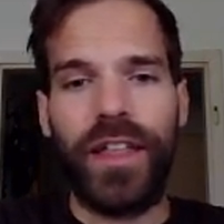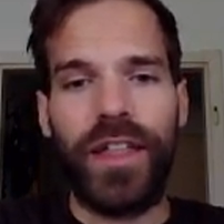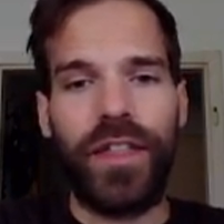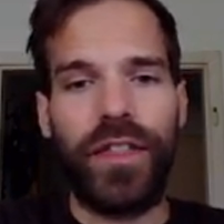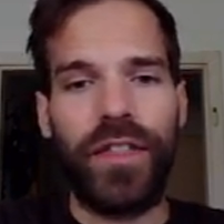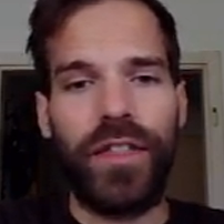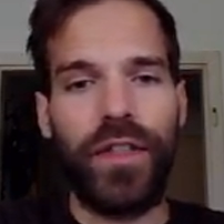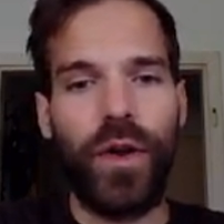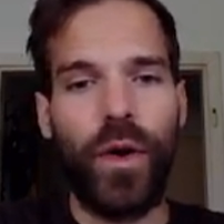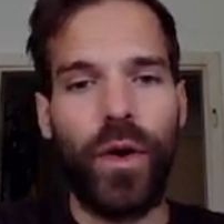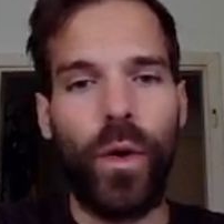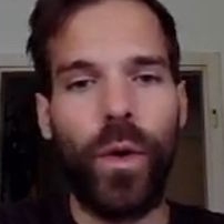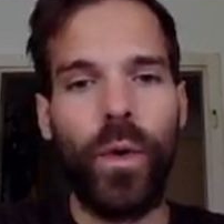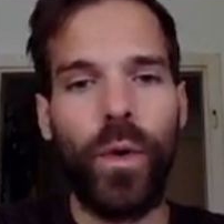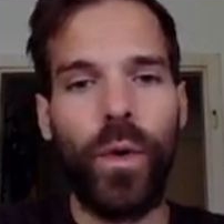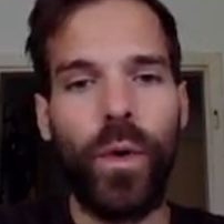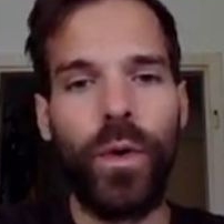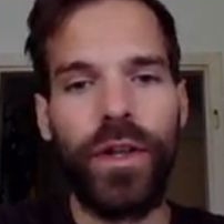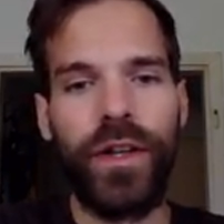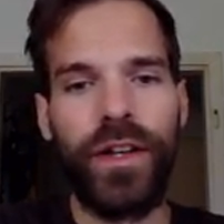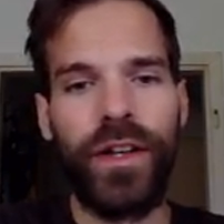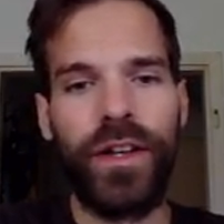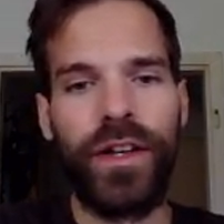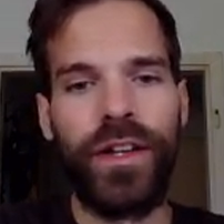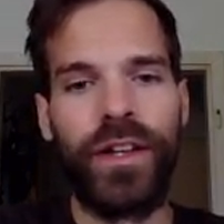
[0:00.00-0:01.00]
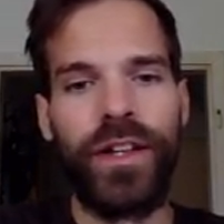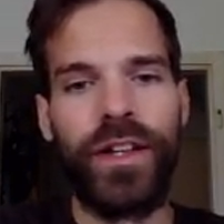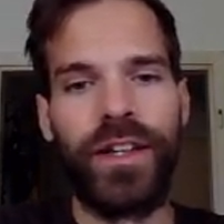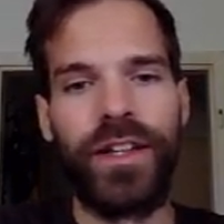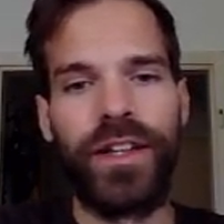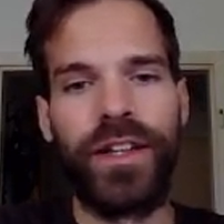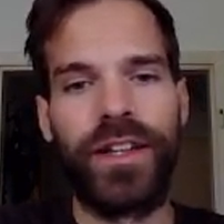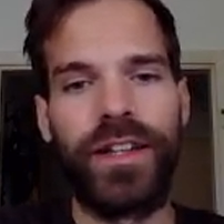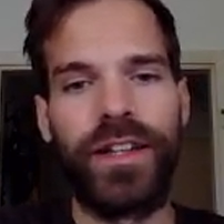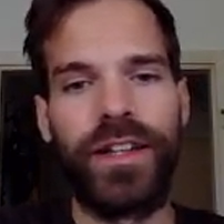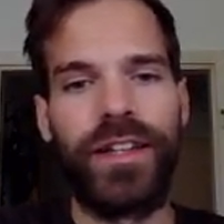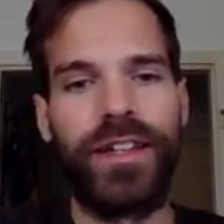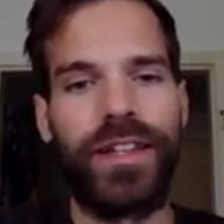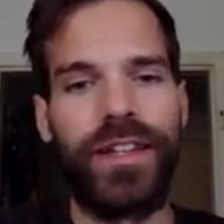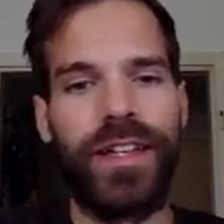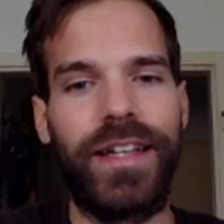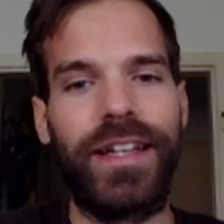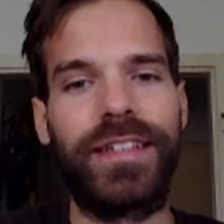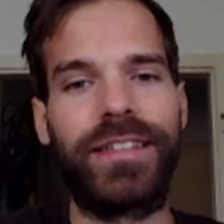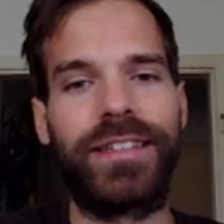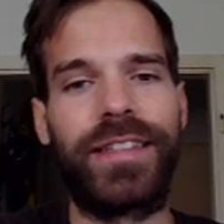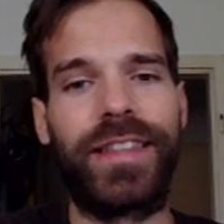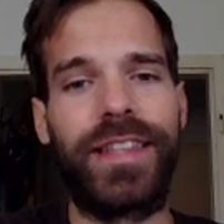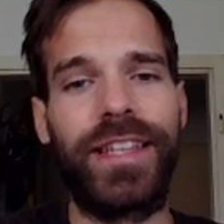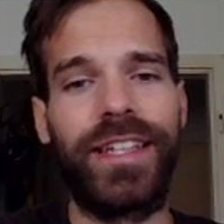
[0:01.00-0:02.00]
the owner
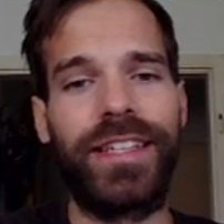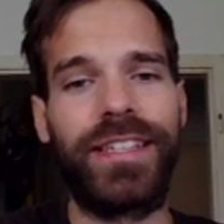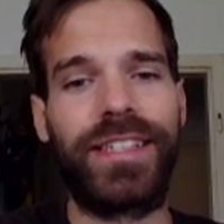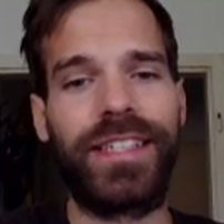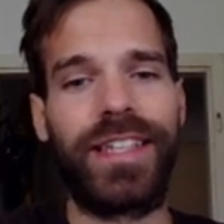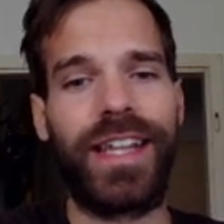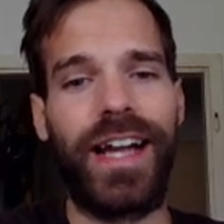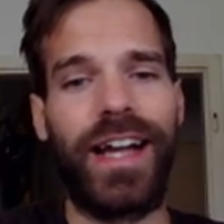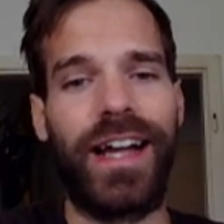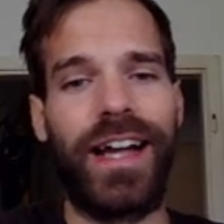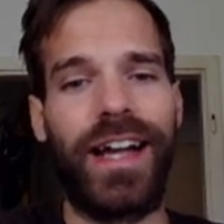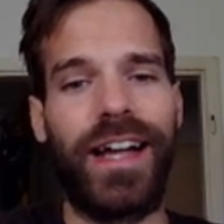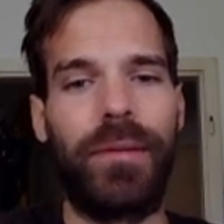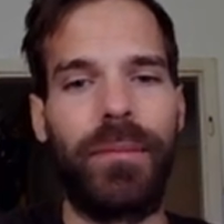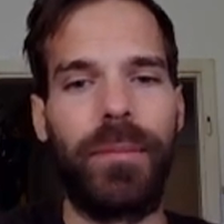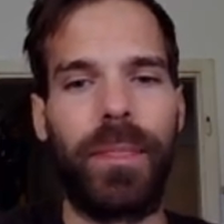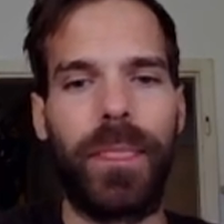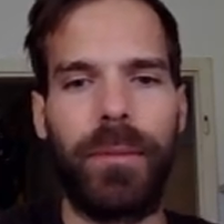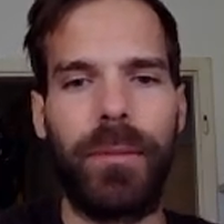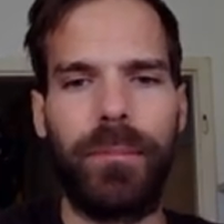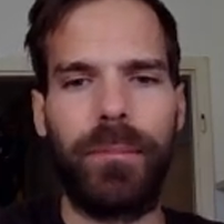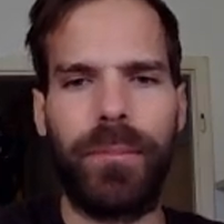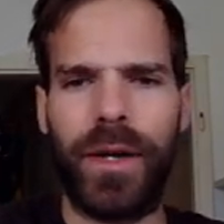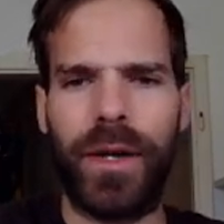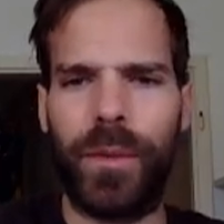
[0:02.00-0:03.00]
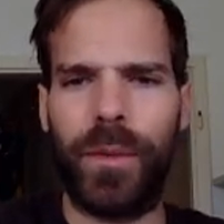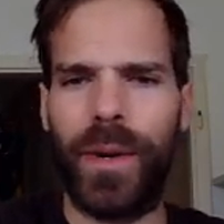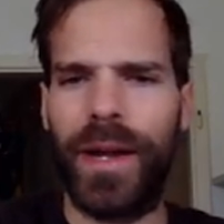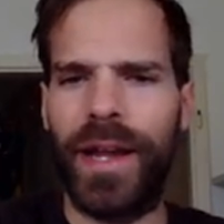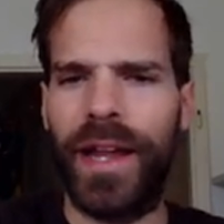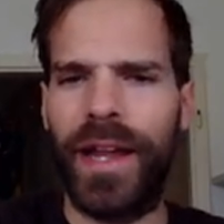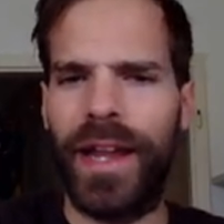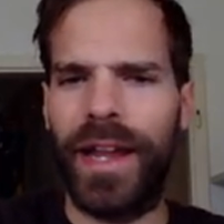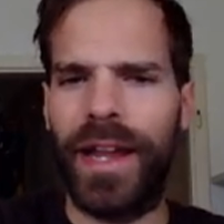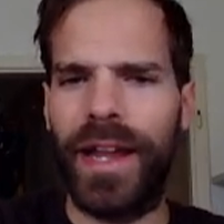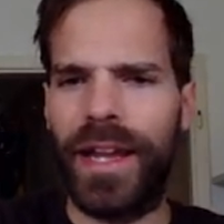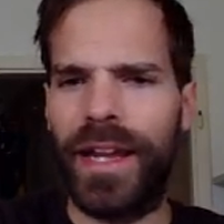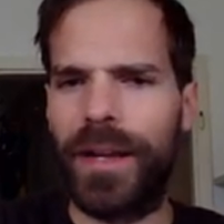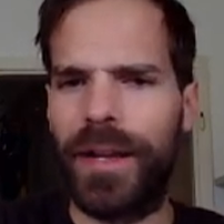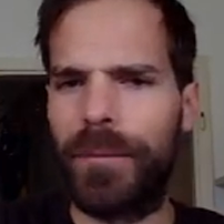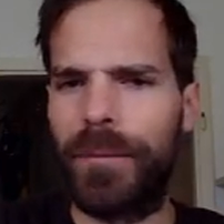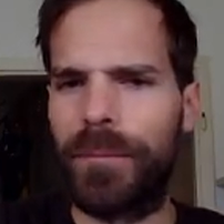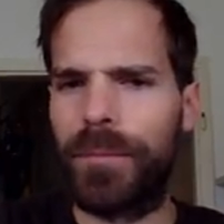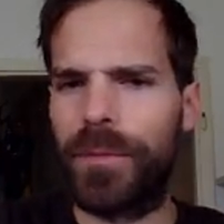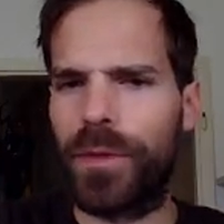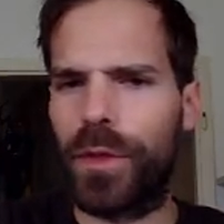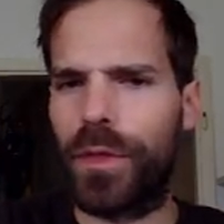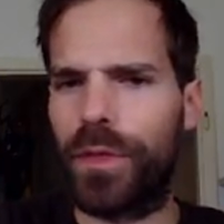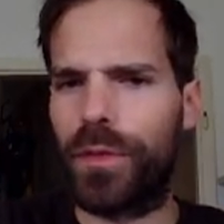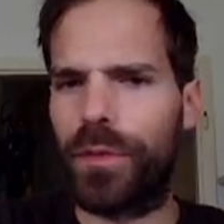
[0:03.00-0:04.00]
is this guy. By the way,
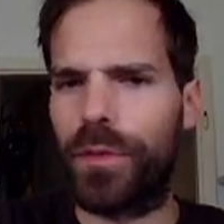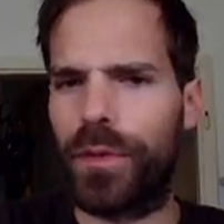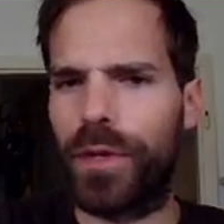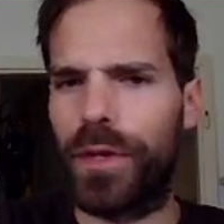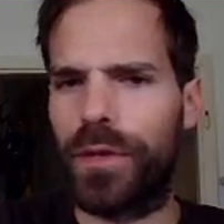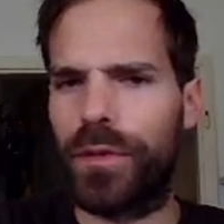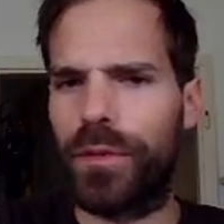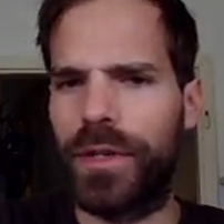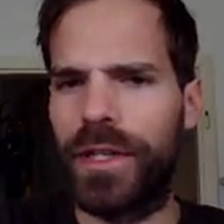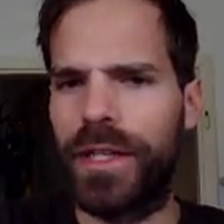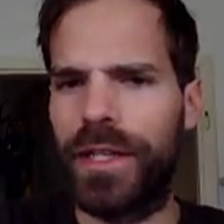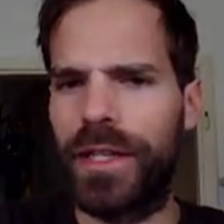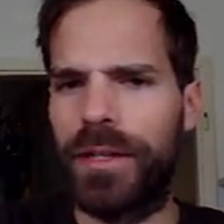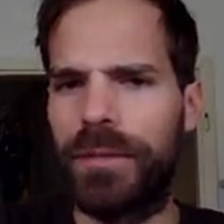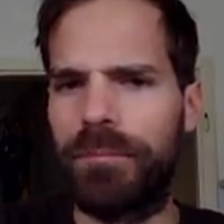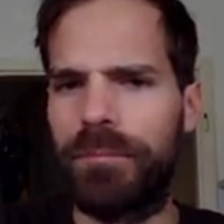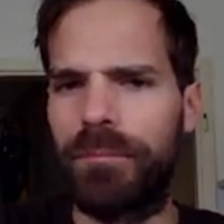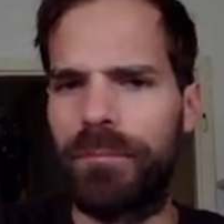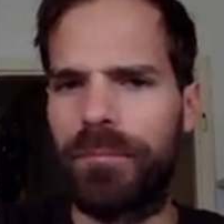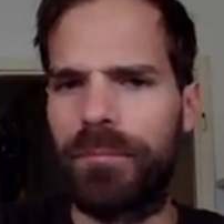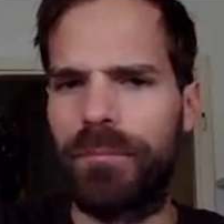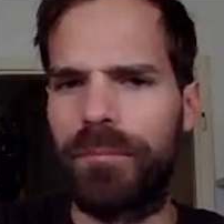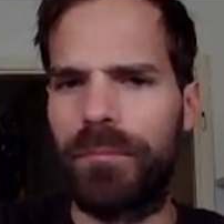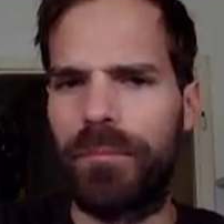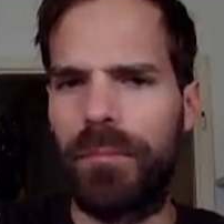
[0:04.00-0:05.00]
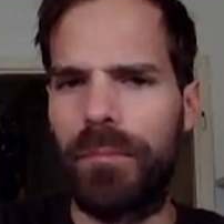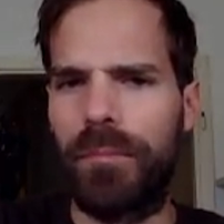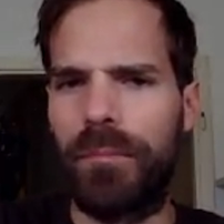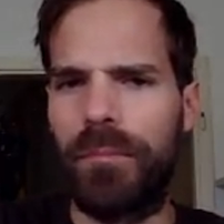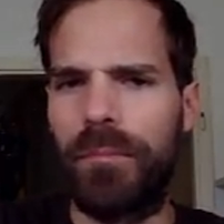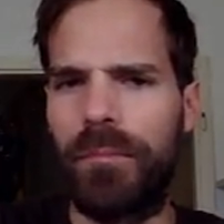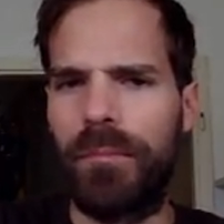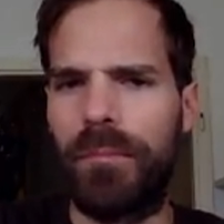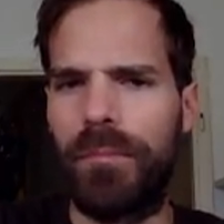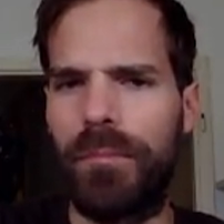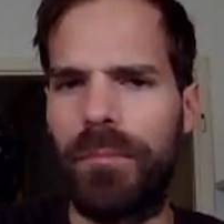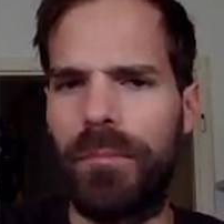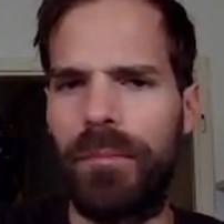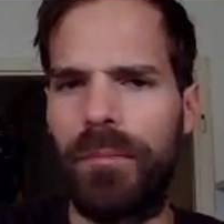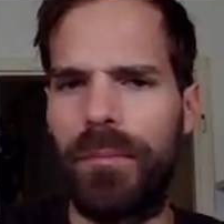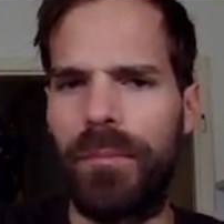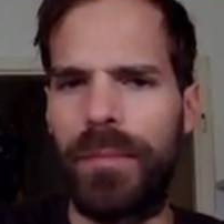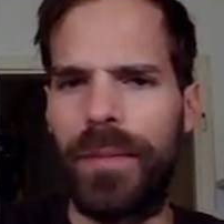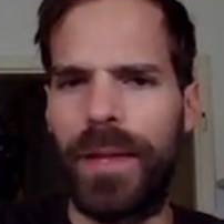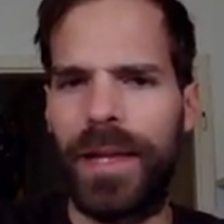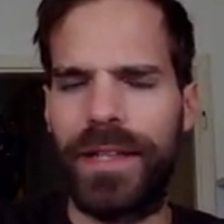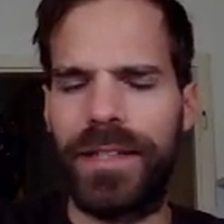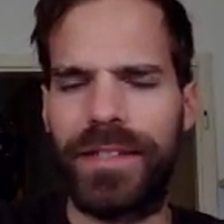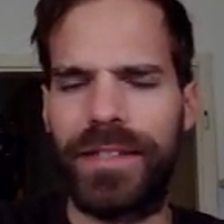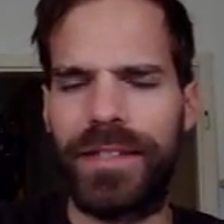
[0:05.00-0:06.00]
33
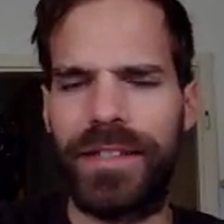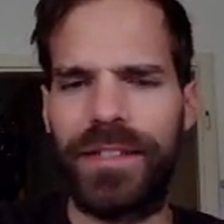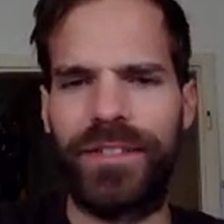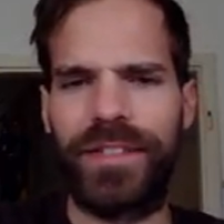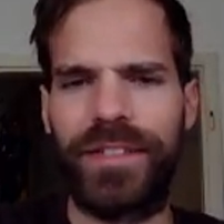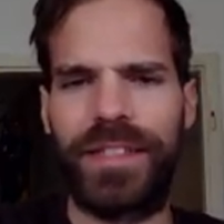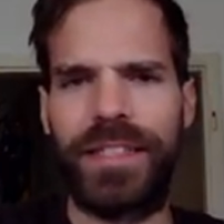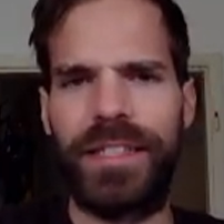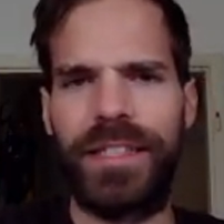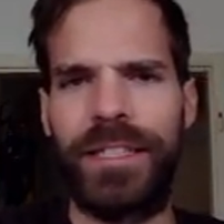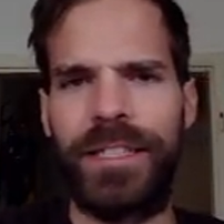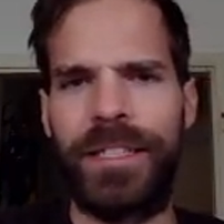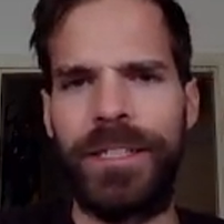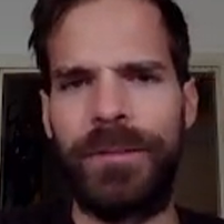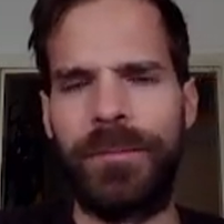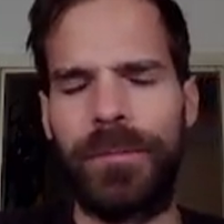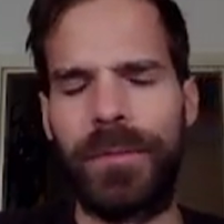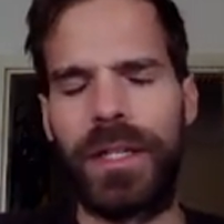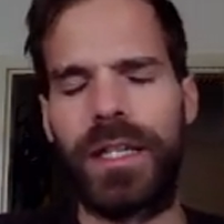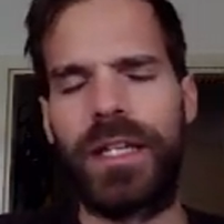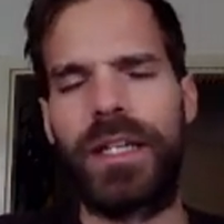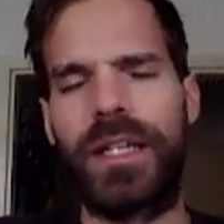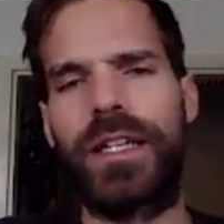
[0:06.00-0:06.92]
May 17th.